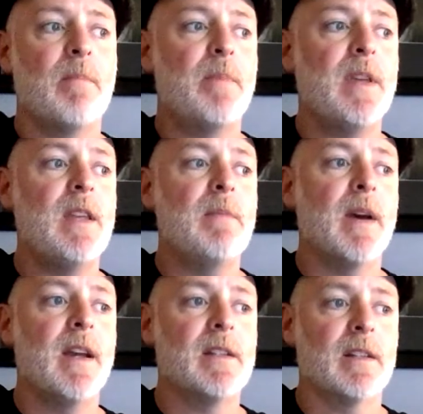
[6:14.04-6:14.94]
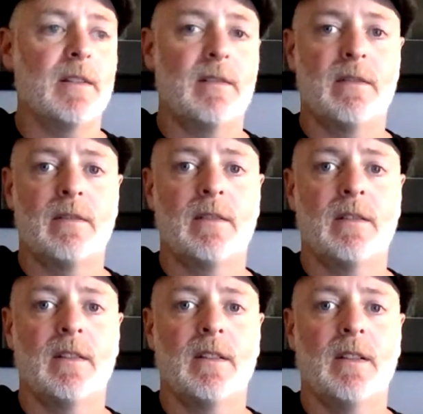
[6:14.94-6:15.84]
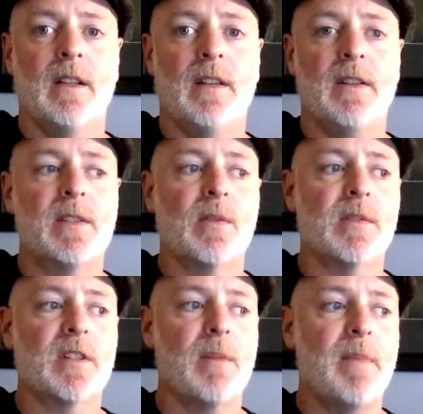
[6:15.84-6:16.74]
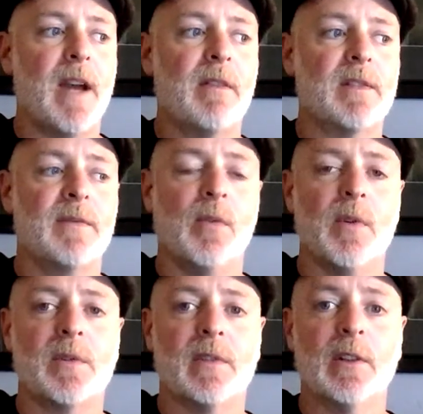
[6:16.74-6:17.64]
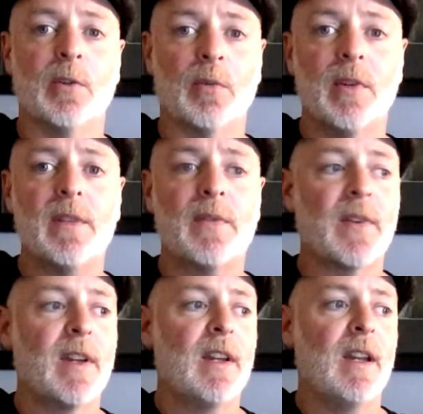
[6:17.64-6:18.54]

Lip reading: B major. And these chords go backwards and forwards with a little riff.